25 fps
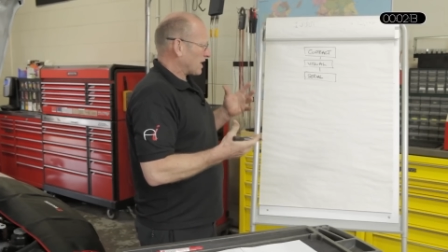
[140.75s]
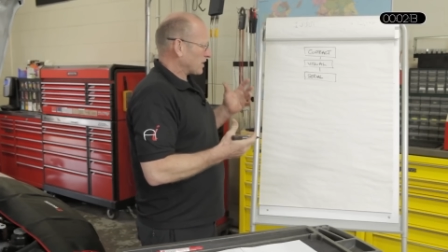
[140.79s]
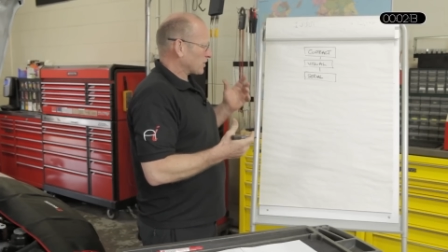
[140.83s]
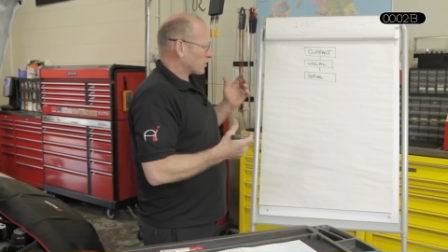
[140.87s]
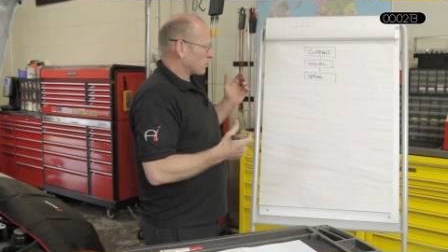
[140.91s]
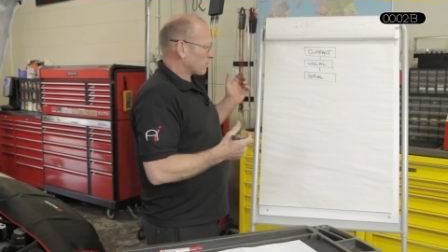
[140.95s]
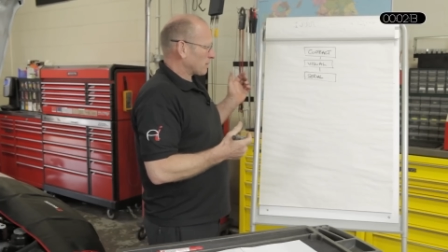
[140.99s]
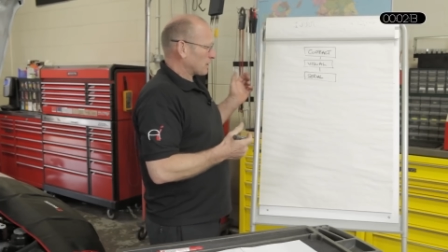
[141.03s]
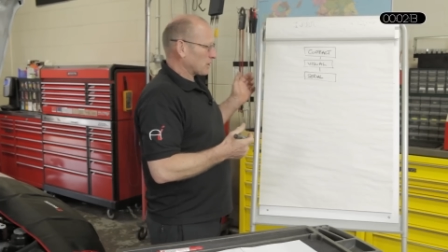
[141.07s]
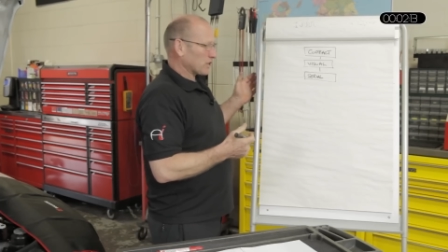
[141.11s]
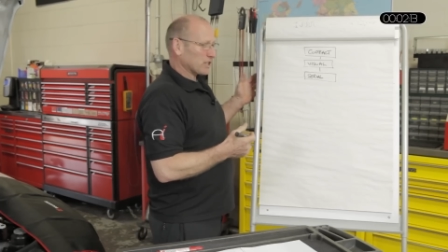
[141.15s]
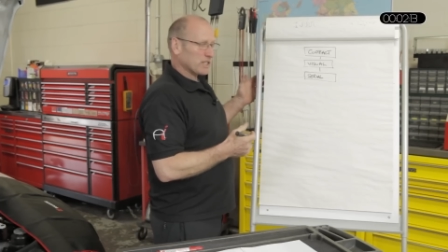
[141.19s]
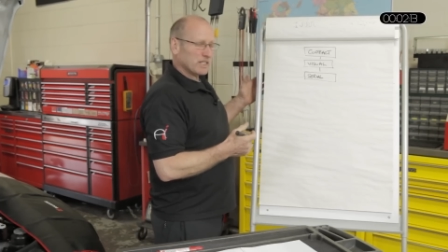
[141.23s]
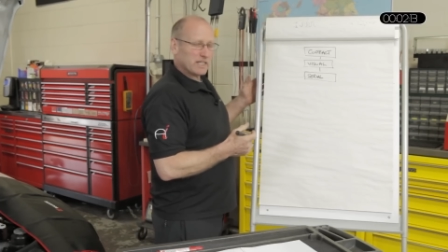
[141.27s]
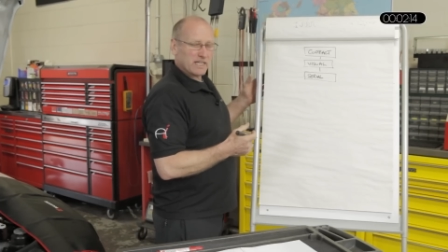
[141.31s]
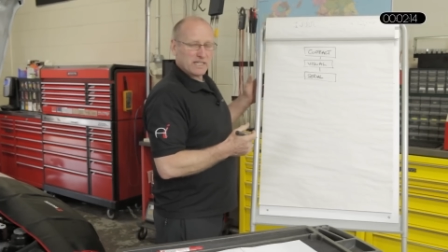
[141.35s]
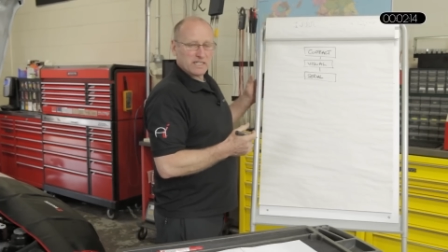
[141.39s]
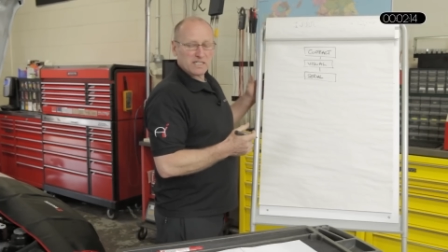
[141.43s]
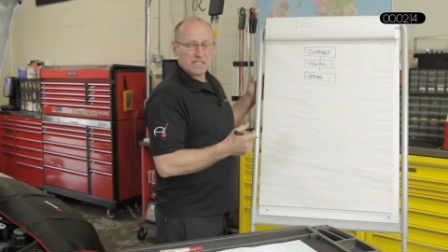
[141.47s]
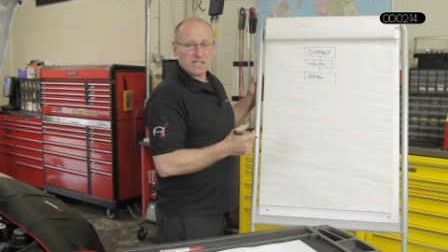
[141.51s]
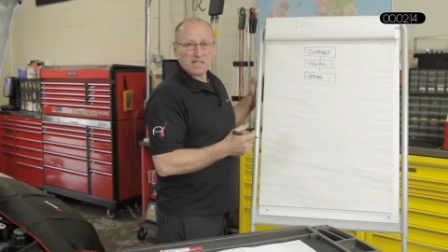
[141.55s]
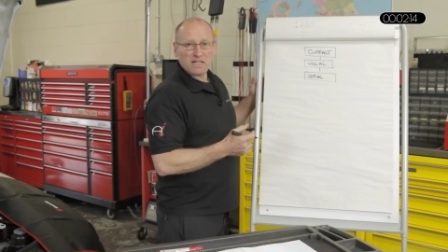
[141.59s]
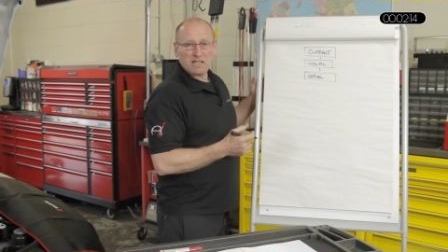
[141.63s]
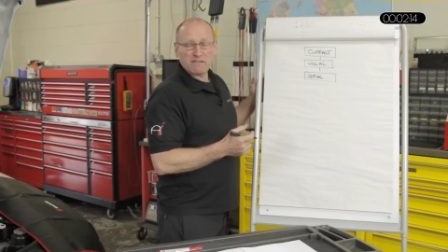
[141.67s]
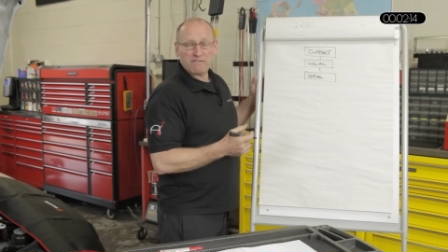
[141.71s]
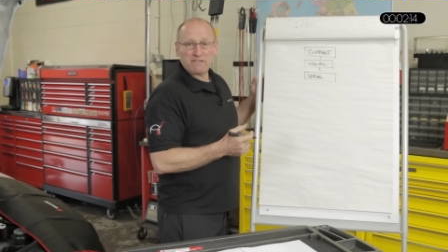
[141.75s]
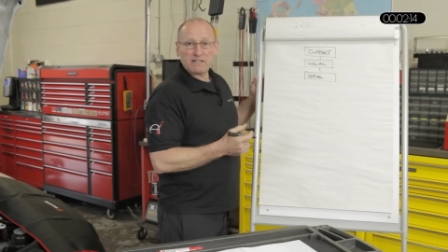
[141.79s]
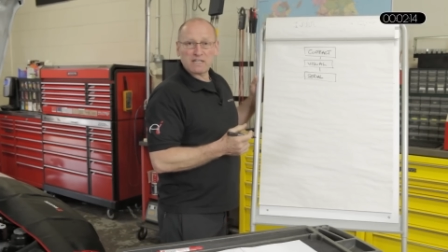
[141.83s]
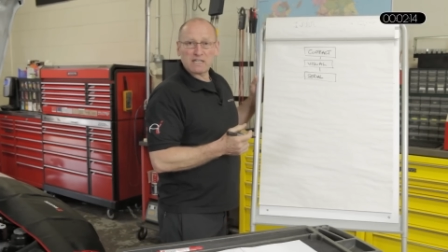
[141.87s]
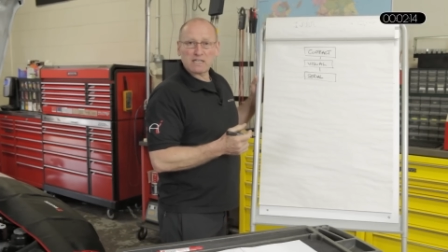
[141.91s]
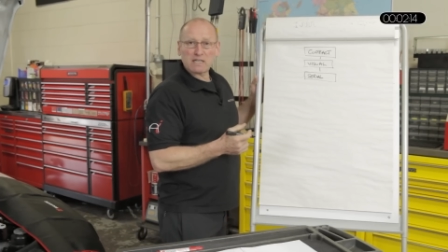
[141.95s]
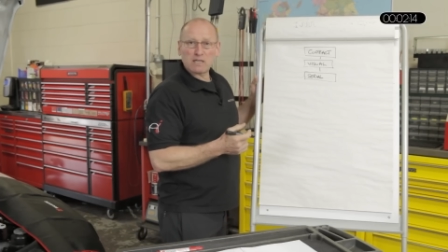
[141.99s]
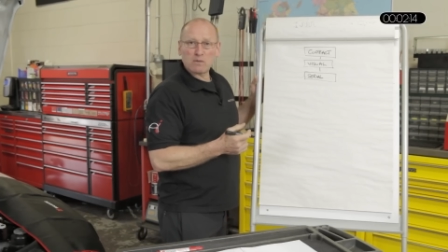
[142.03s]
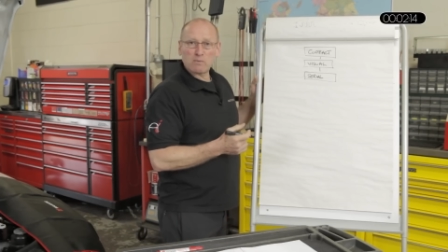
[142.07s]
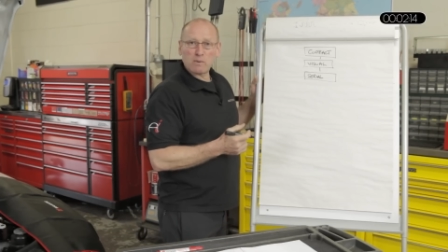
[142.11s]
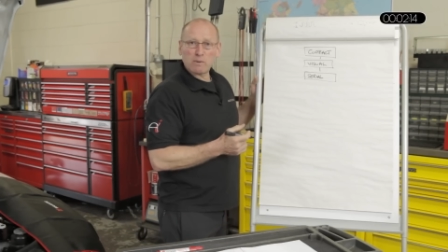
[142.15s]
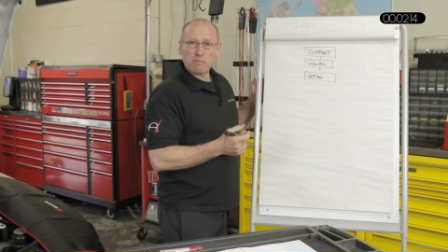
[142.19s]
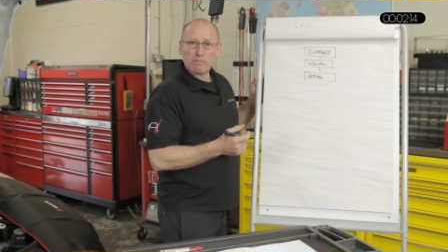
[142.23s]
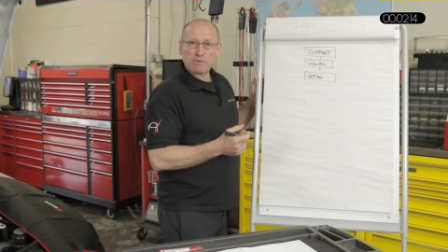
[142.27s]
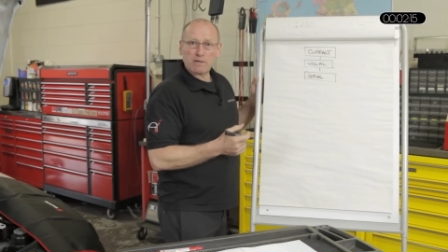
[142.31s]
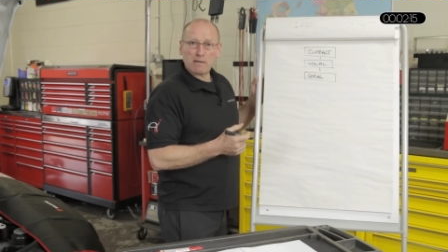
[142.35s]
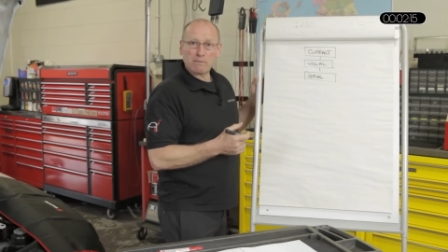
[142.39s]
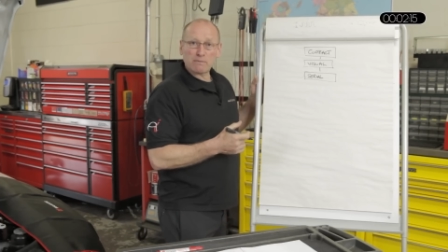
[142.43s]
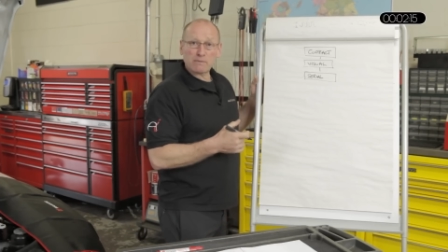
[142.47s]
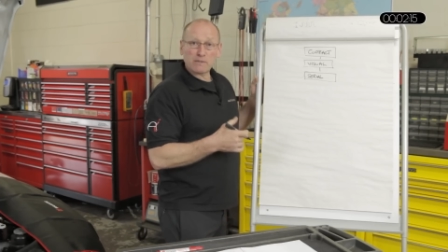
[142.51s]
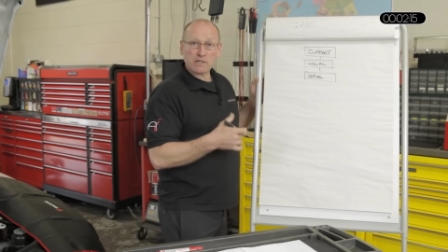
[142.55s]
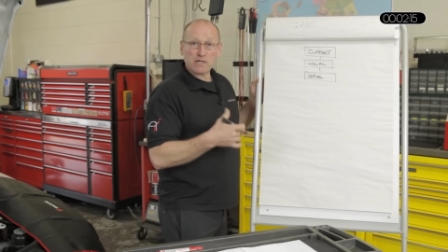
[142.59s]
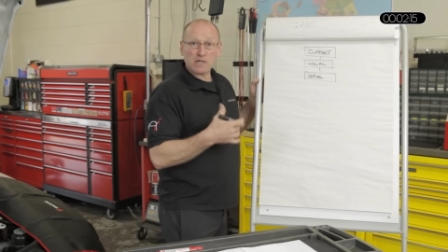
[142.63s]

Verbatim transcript: should we look at the entire vehicle when perhaps we're